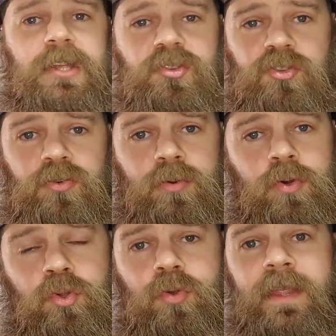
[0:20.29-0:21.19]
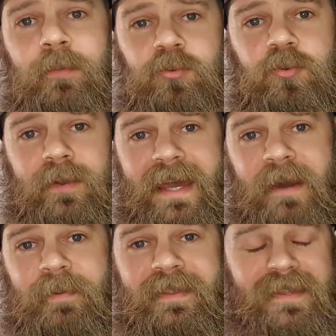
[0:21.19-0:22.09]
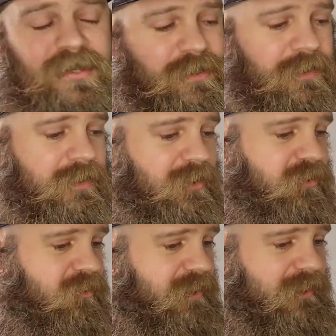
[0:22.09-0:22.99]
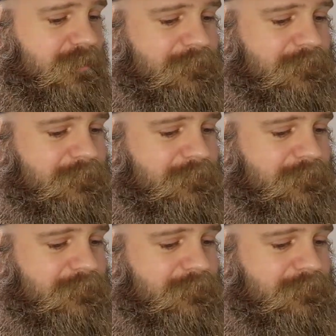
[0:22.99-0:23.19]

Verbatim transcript: So who knew that was going to happen this year? It's been